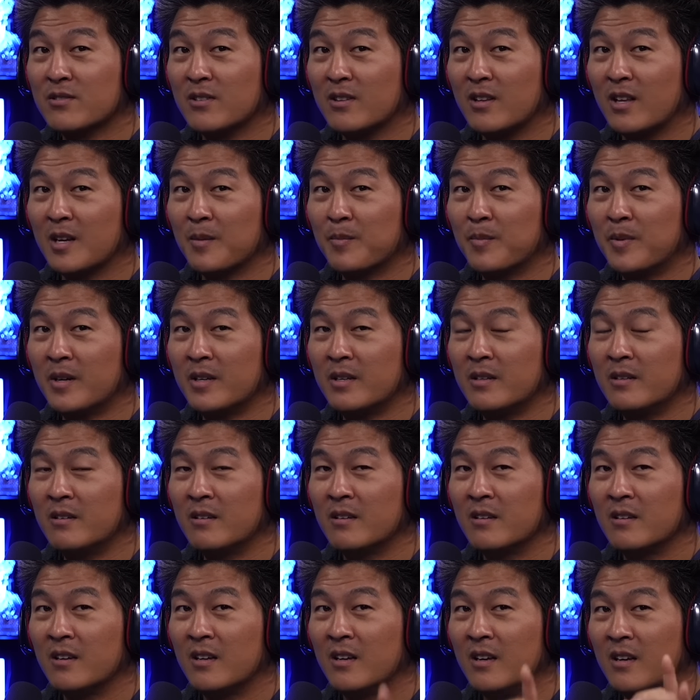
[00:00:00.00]
the like button,
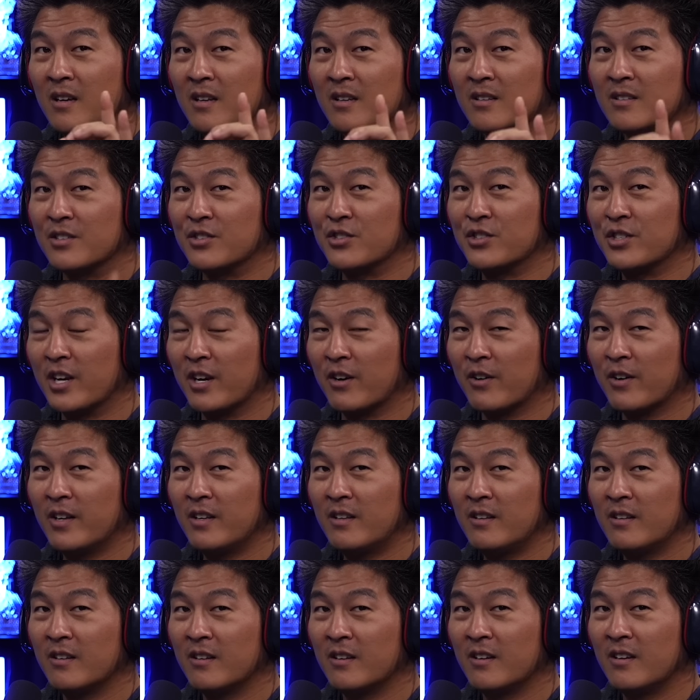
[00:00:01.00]
to share
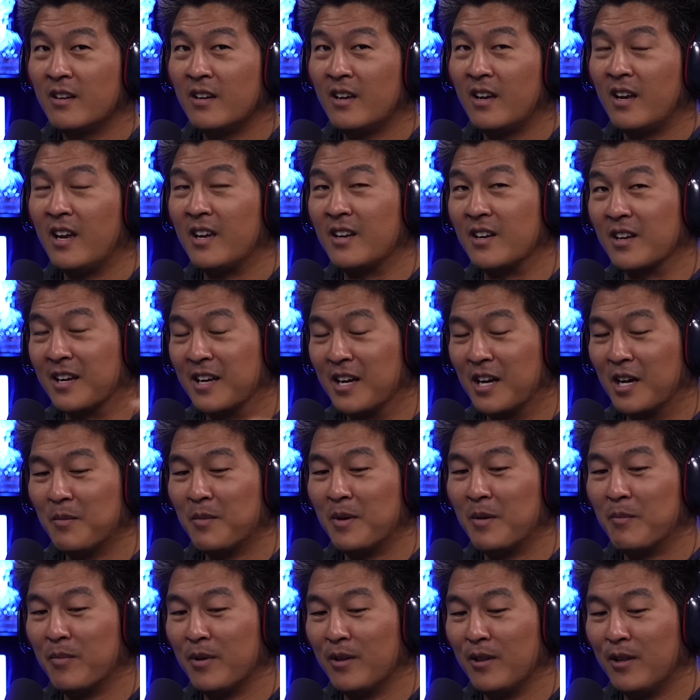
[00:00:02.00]
it, and to
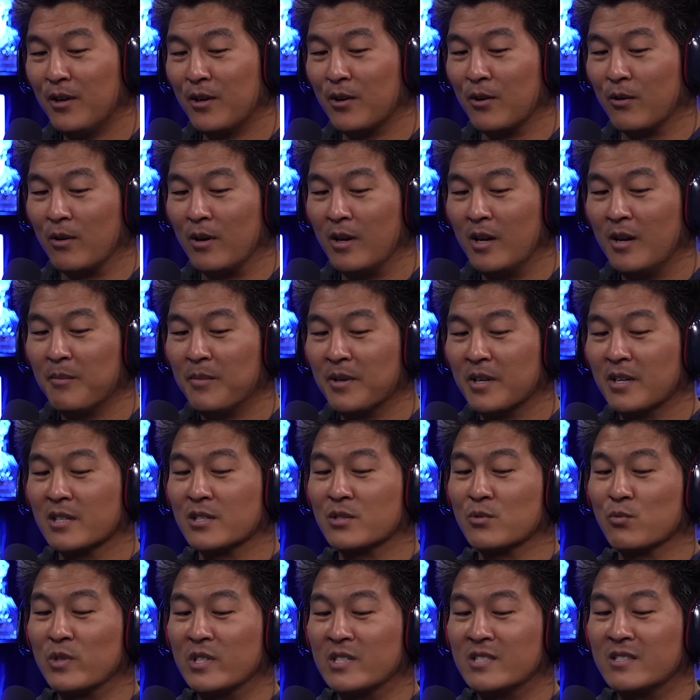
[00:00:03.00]
comment below
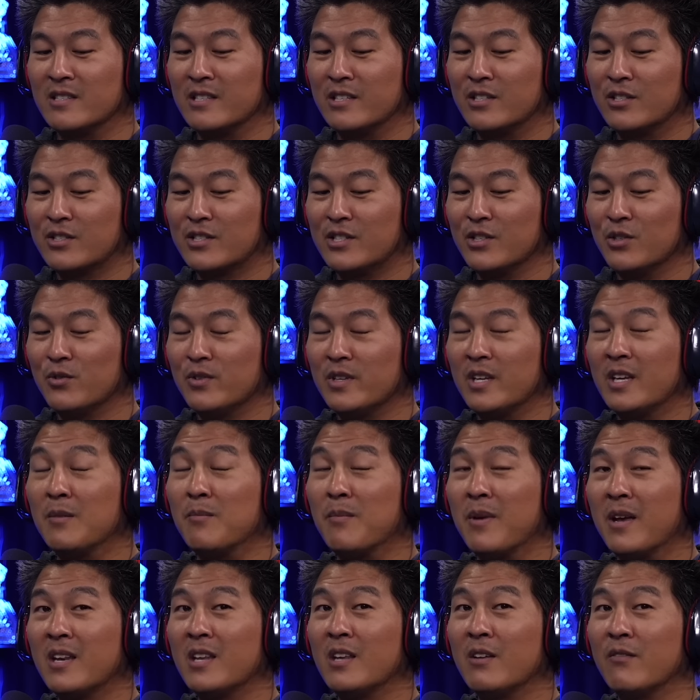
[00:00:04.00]
because we still need
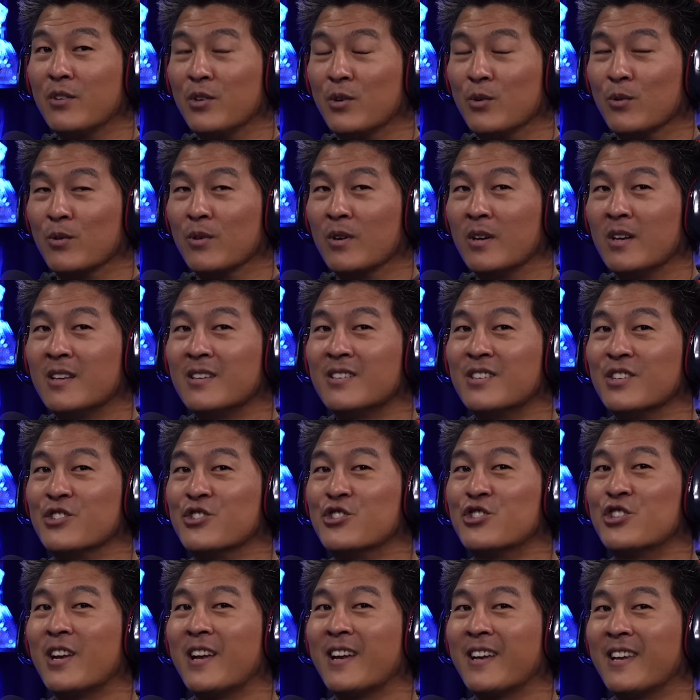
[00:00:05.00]
many of you to
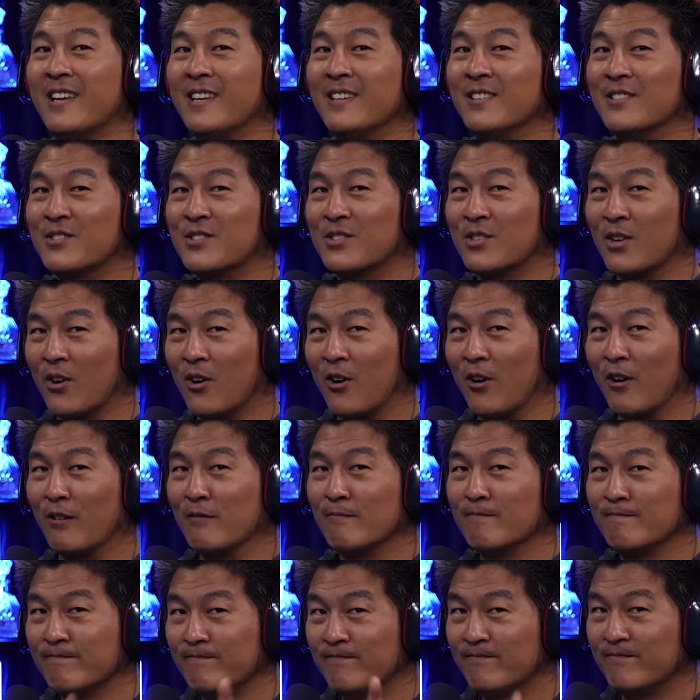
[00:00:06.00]
check in SAR.
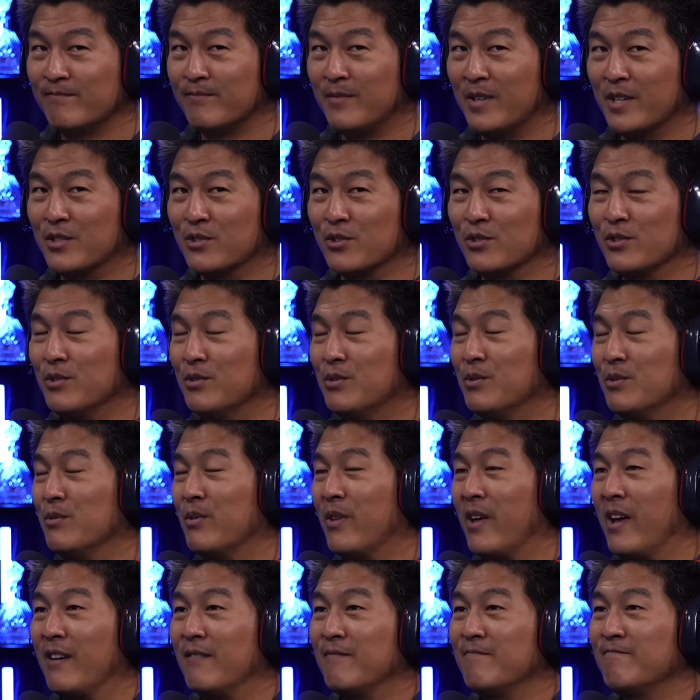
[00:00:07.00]
Make sure you do that.